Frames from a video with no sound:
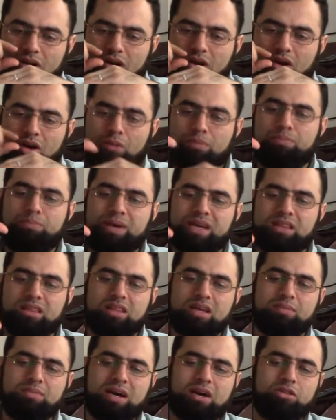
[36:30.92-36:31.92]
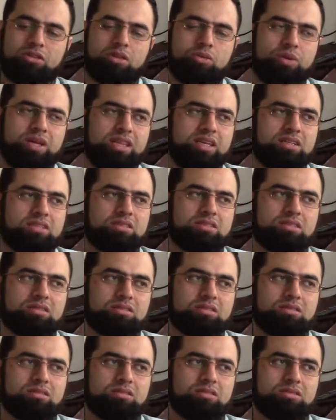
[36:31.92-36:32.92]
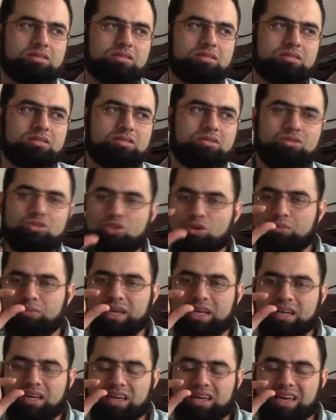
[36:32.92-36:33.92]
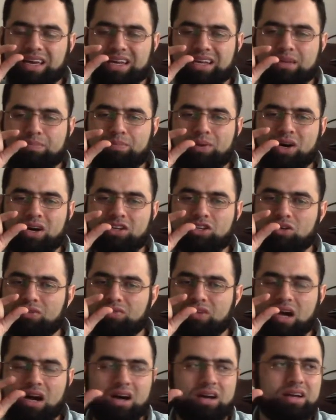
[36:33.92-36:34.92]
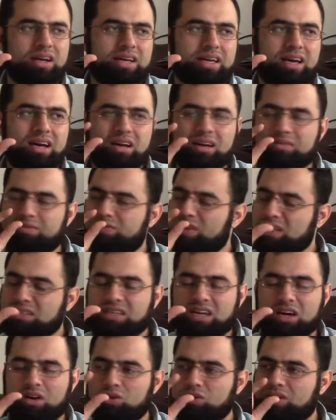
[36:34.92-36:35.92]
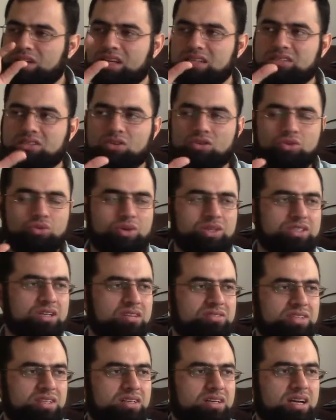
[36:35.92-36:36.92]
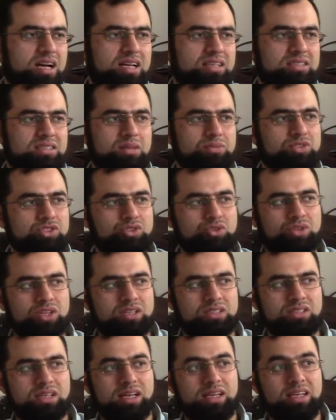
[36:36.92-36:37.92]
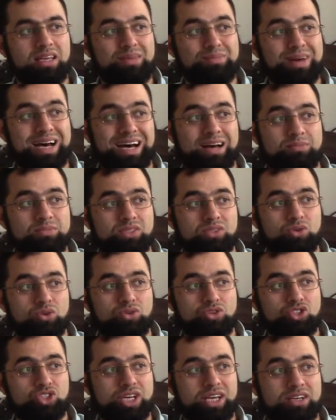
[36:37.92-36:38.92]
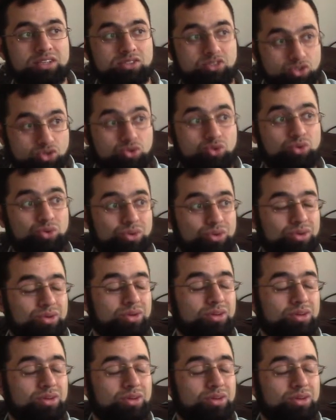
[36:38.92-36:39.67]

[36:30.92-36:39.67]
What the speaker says: open the mouth with it. You don't make any part of the haraka, fatha or kasra or whatever, as some students and imams or sheikhs do.